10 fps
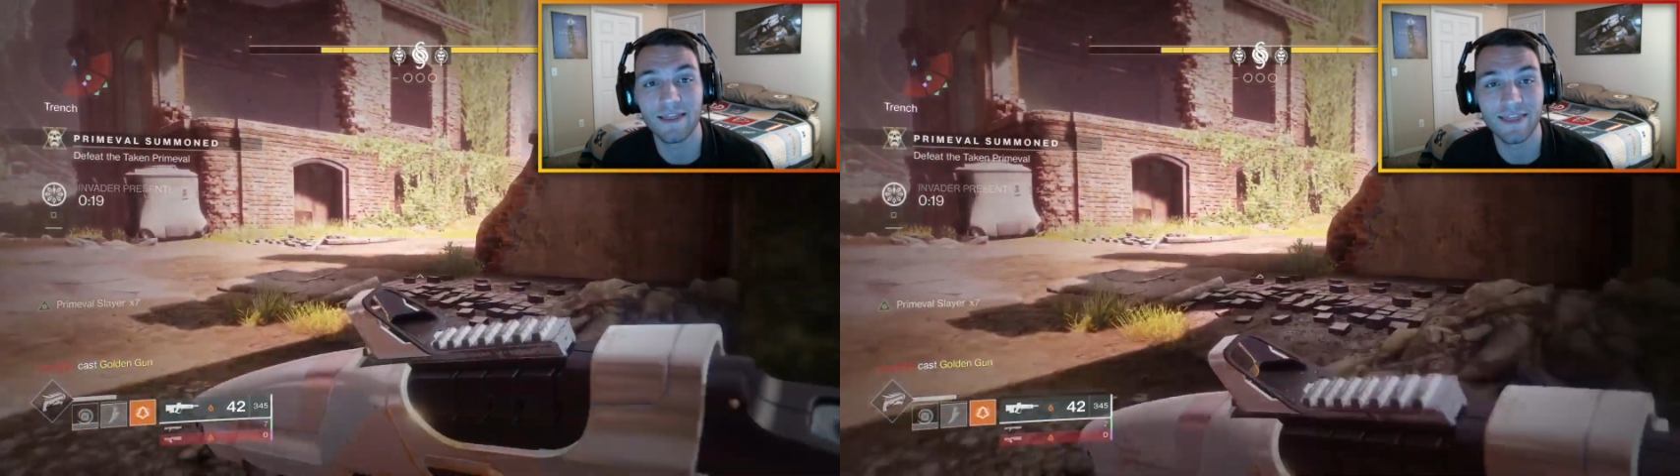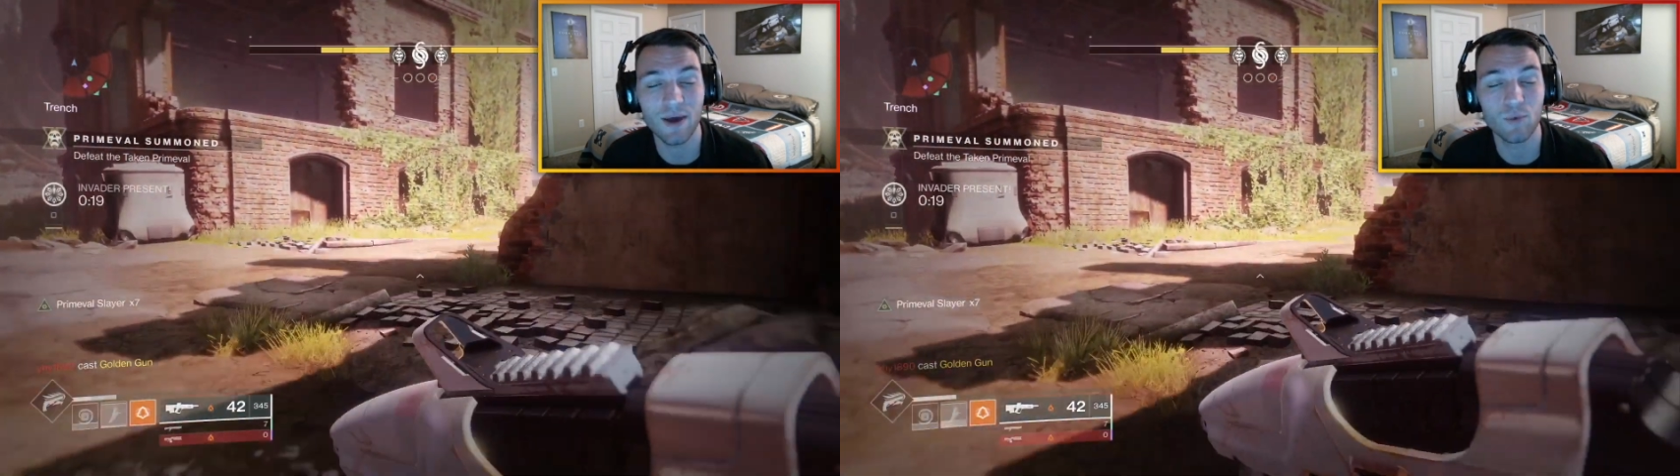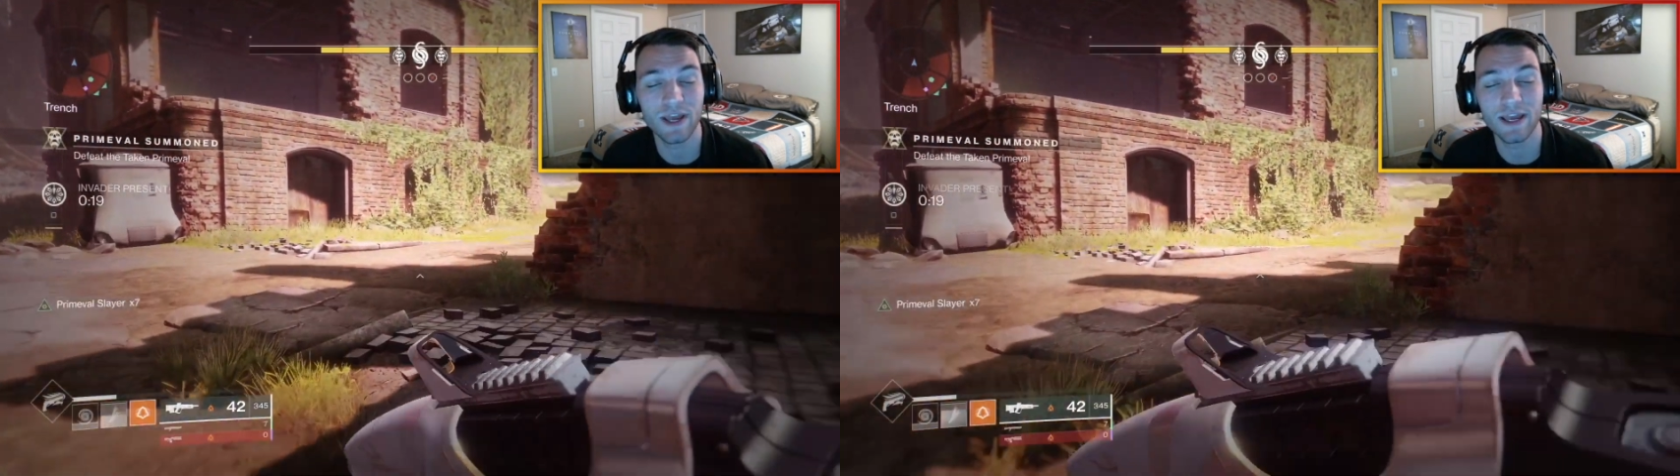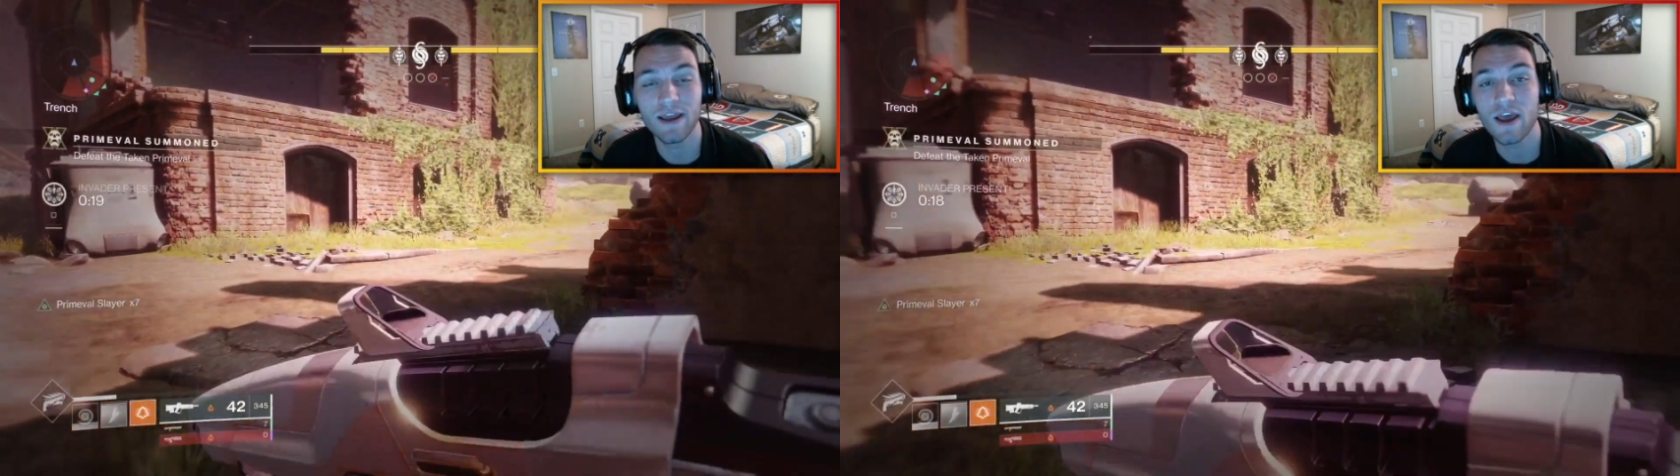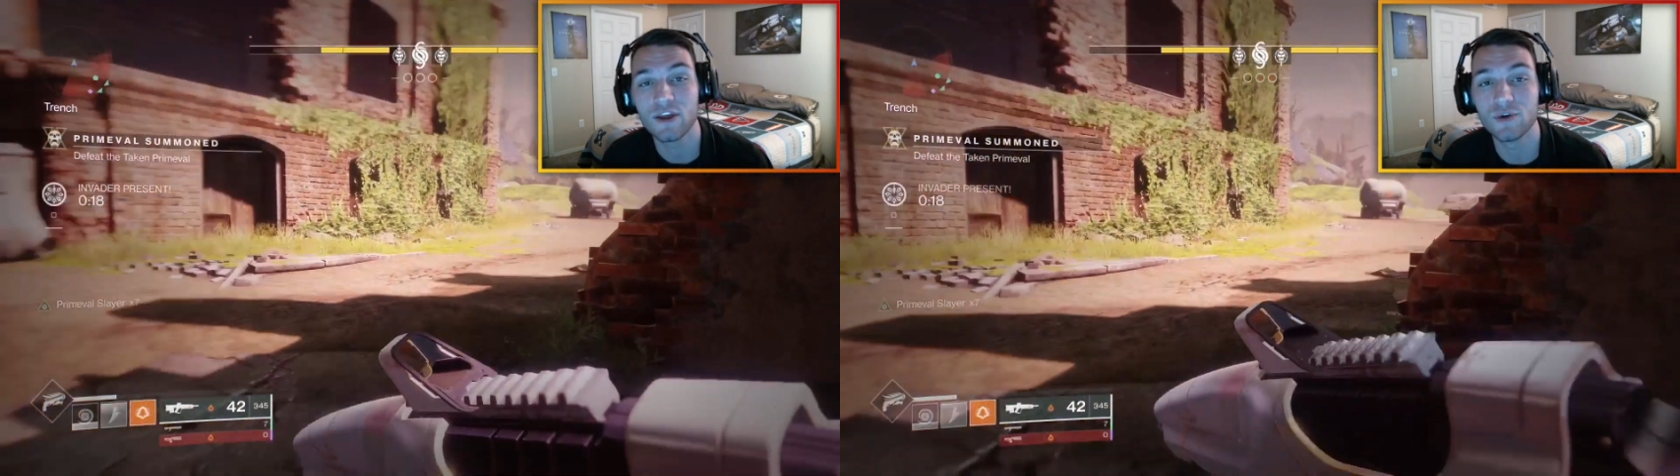That way,
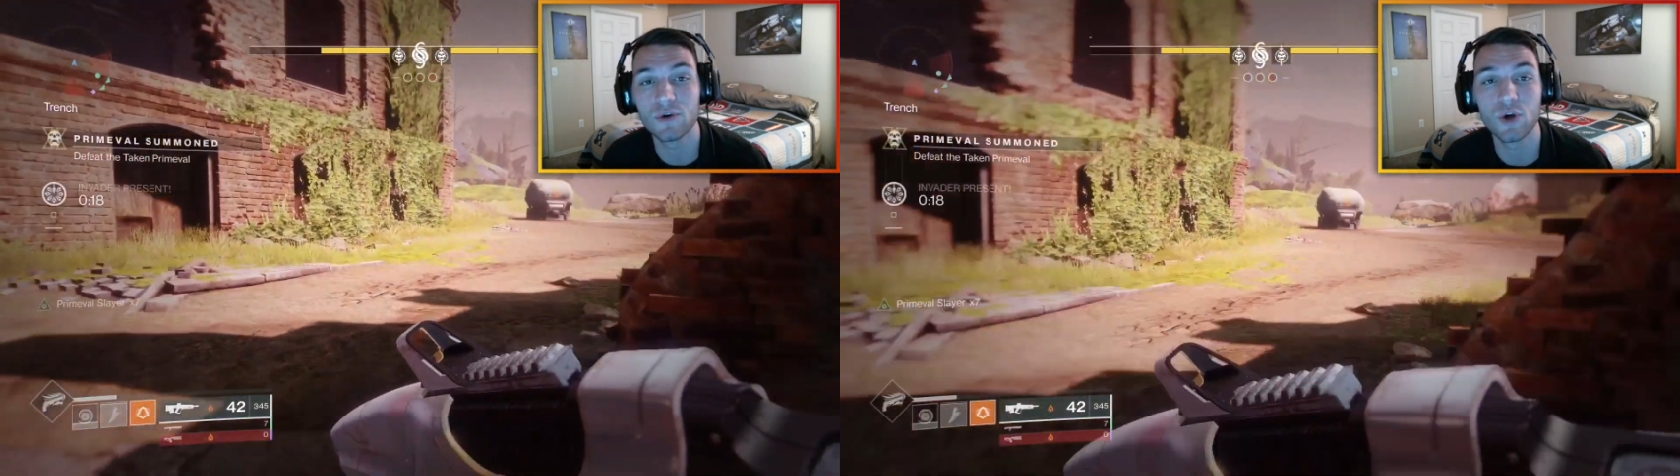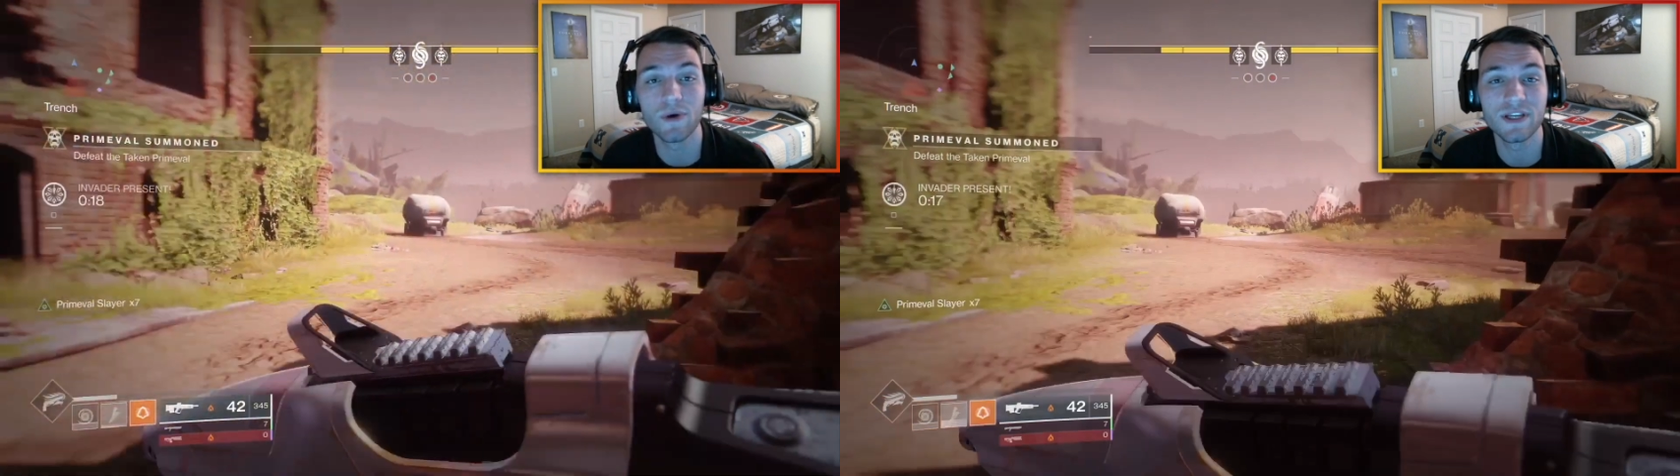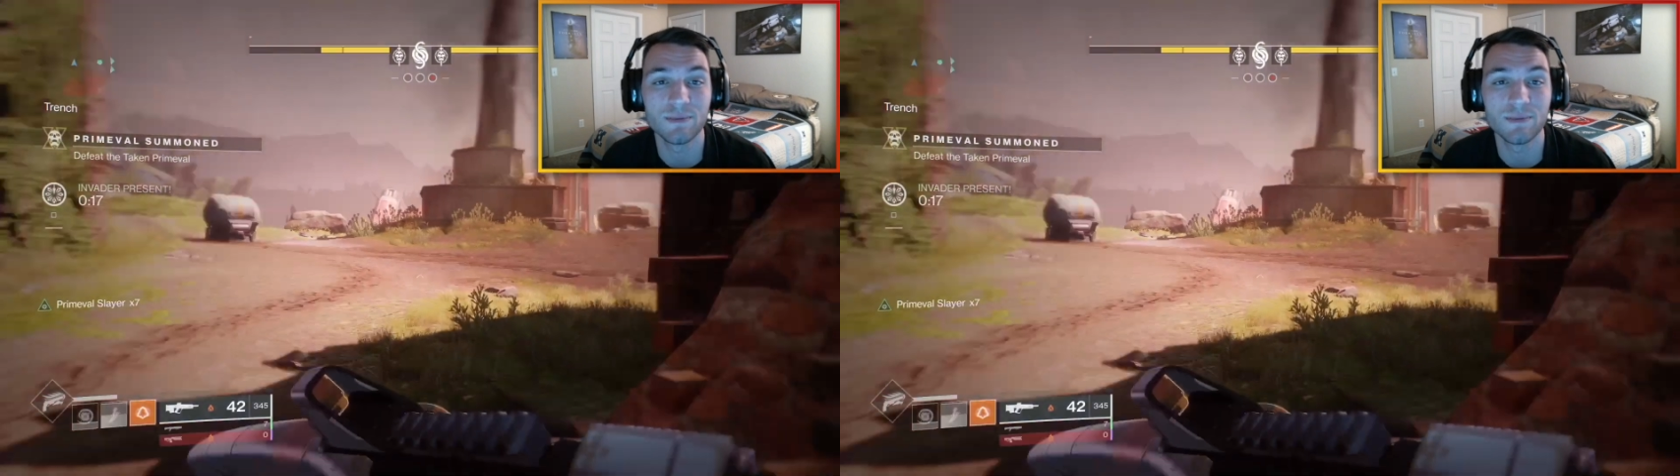you're going